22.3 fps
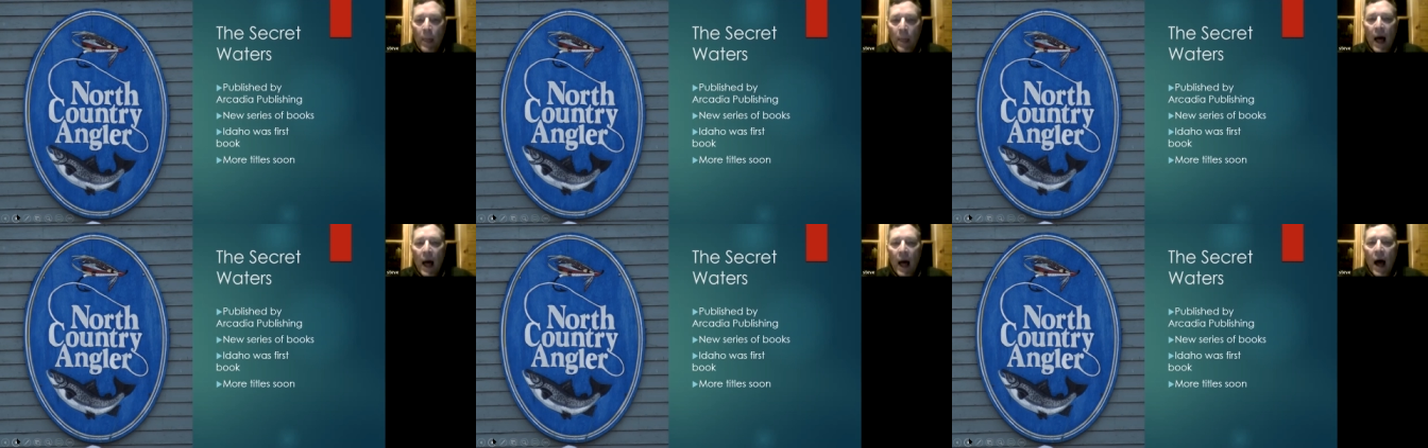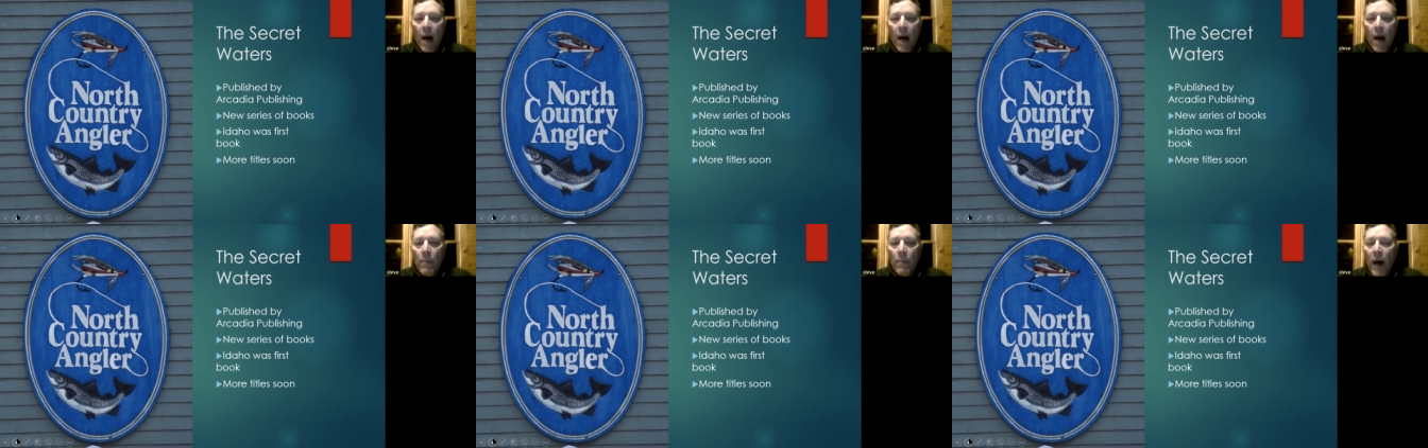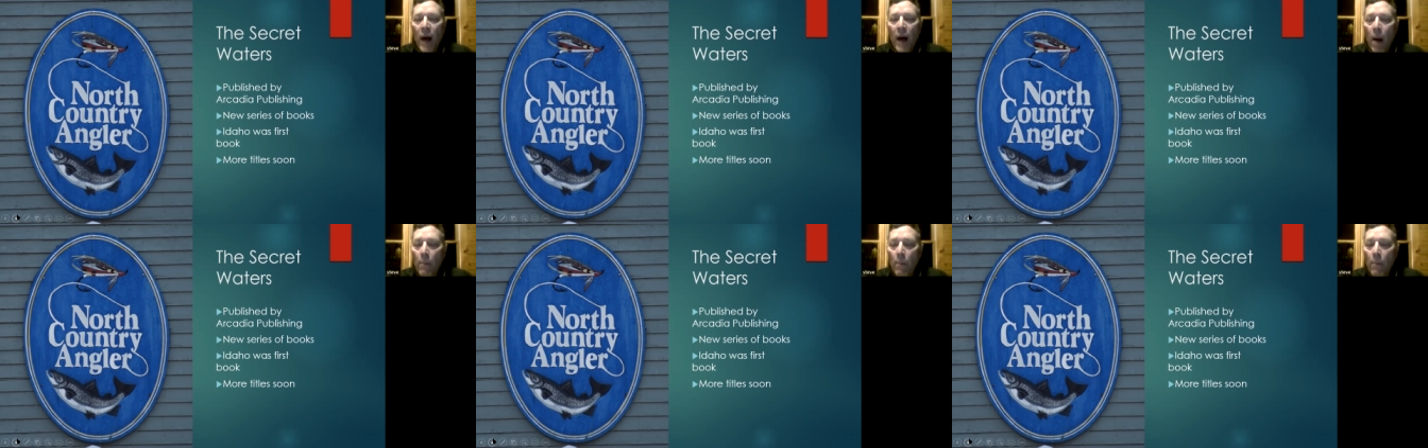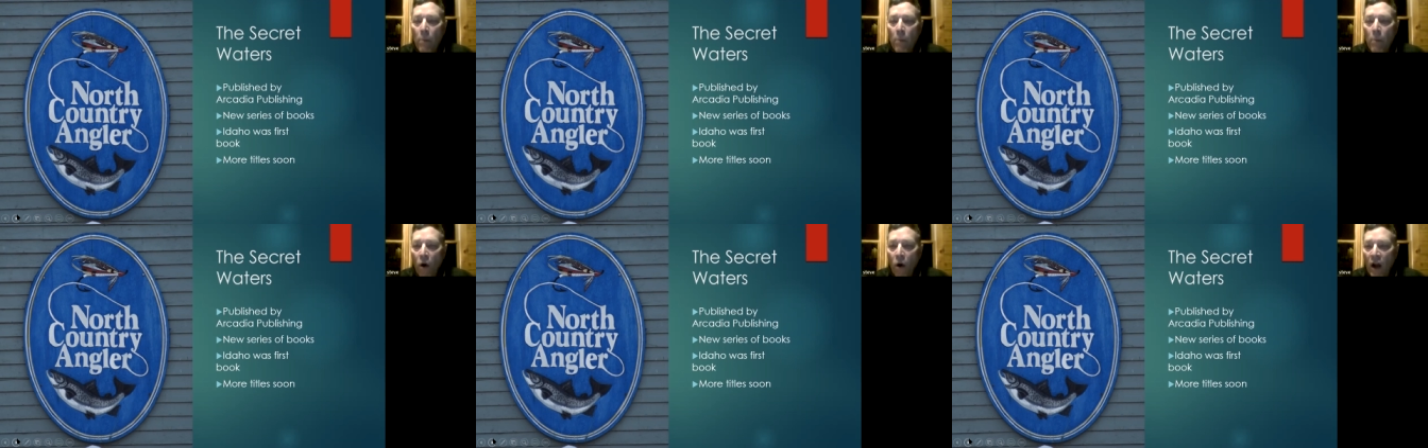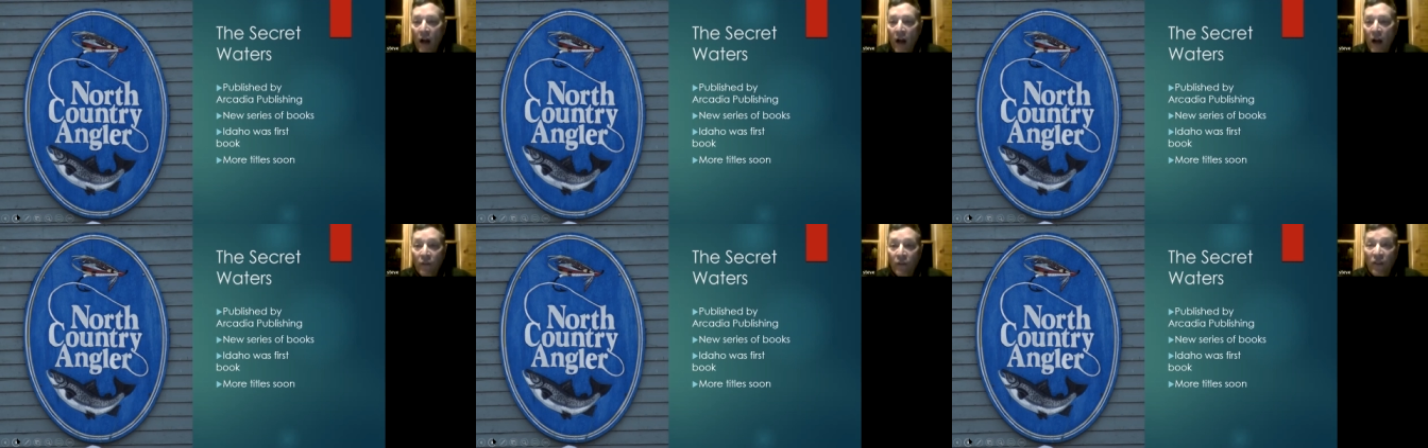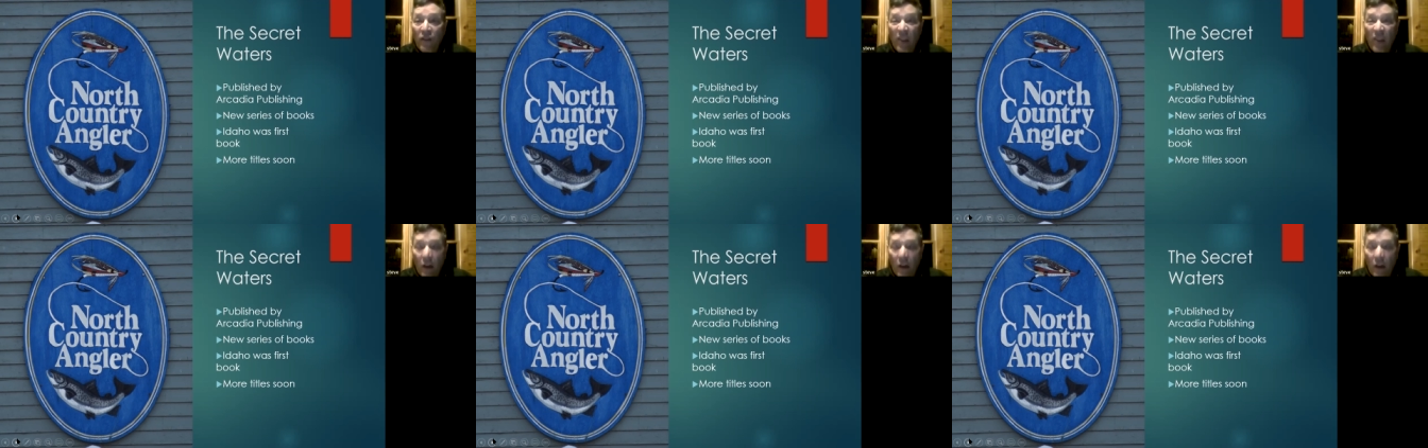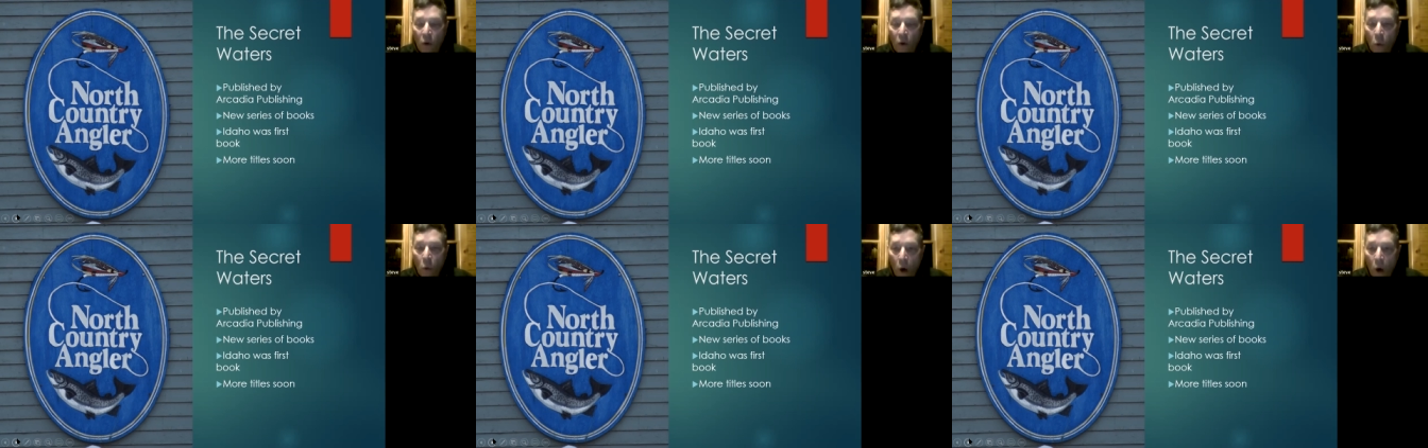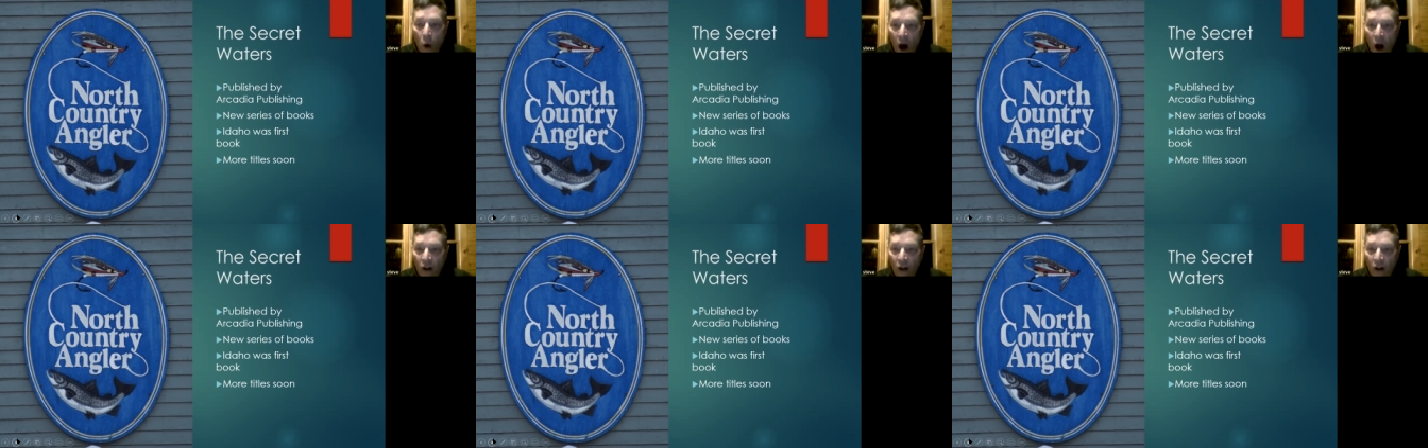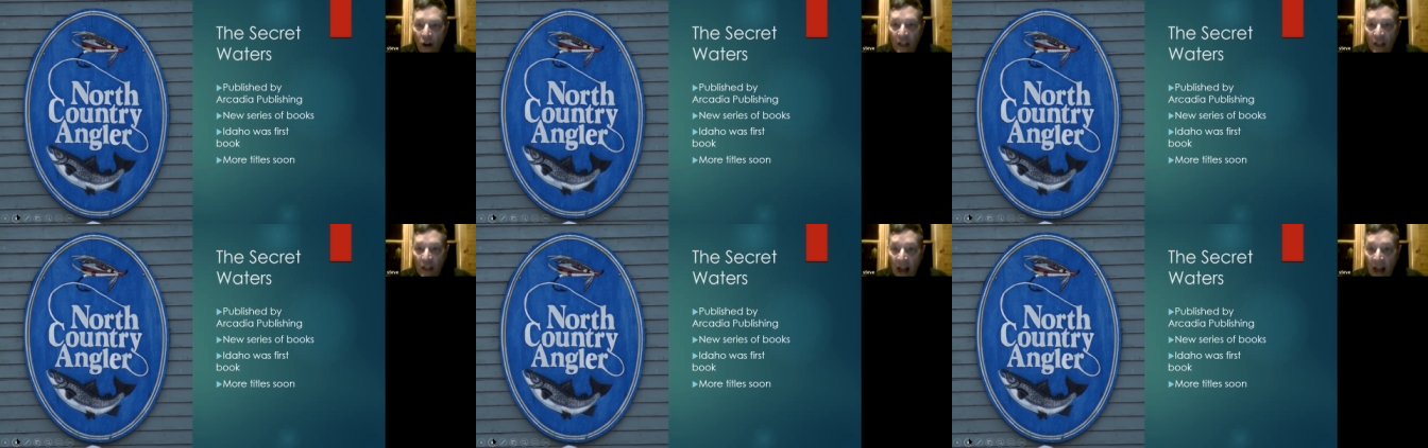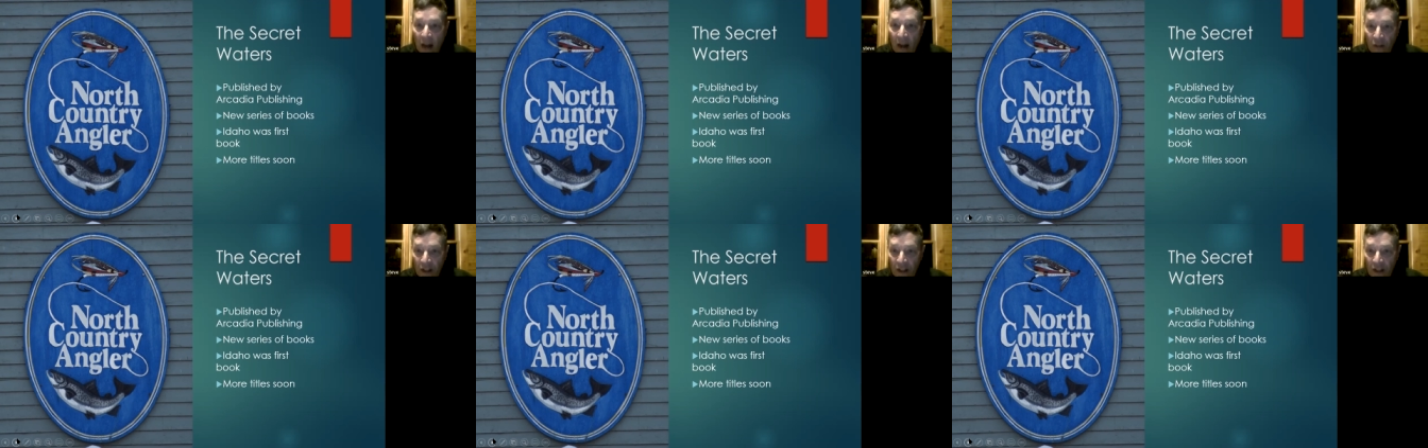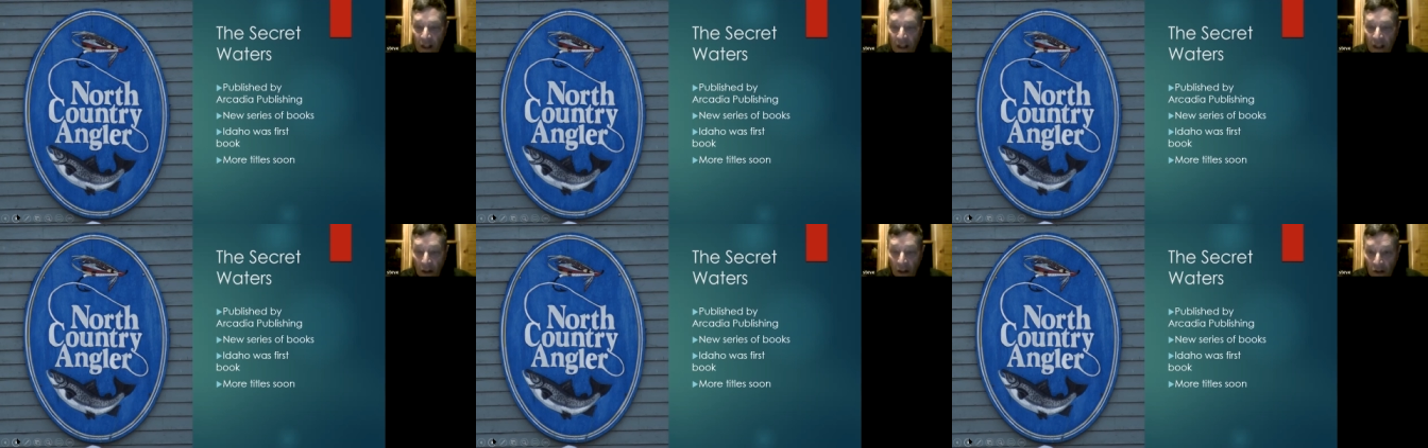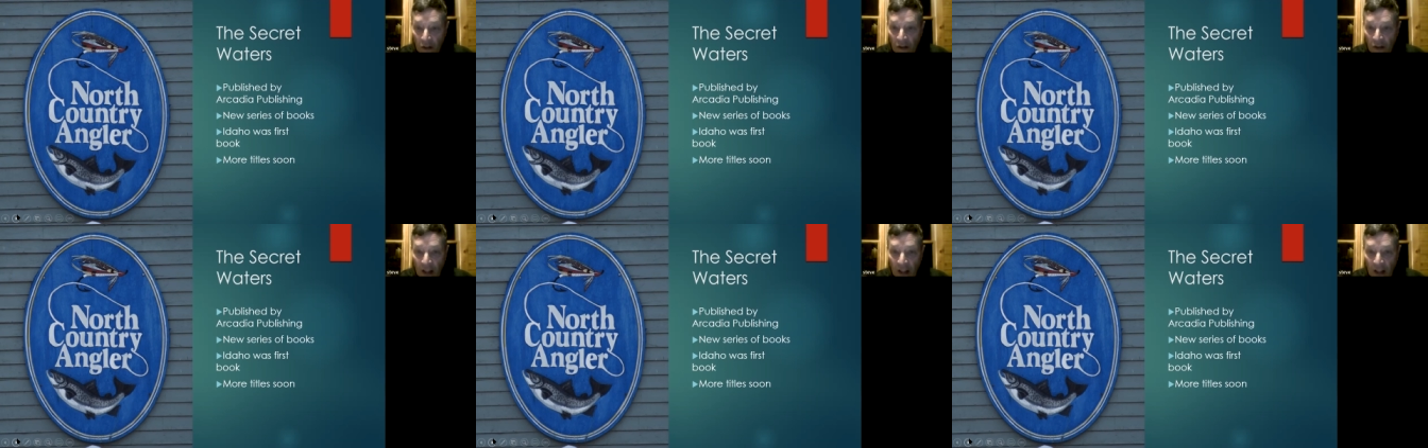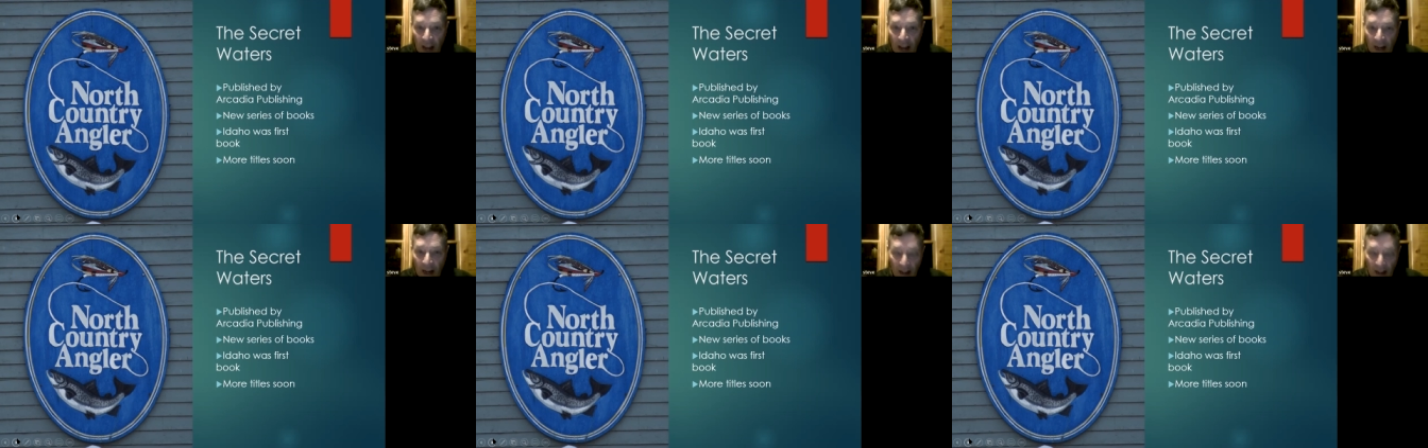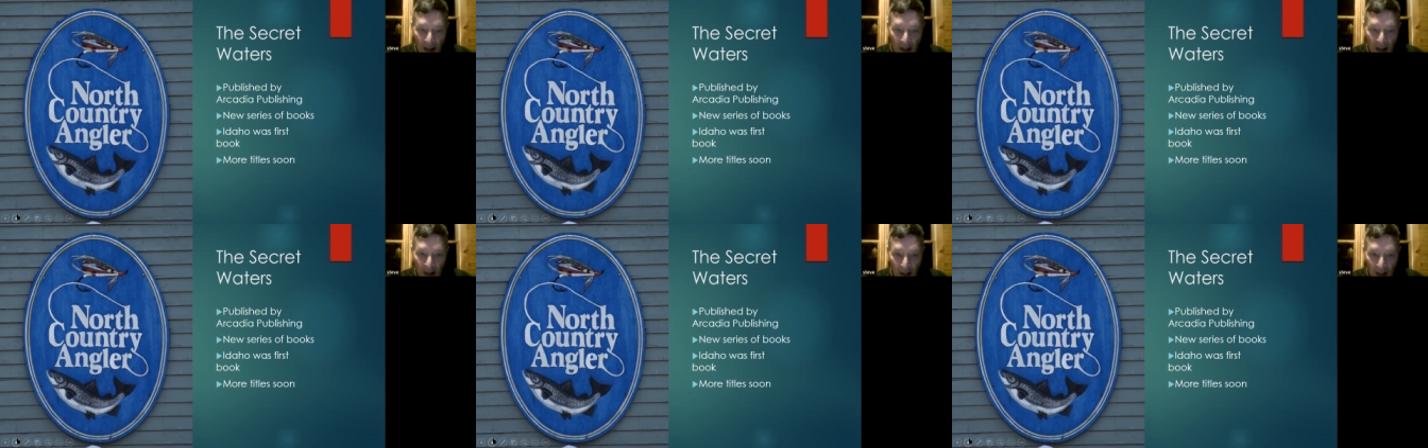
um, a book of secret waters in every single state.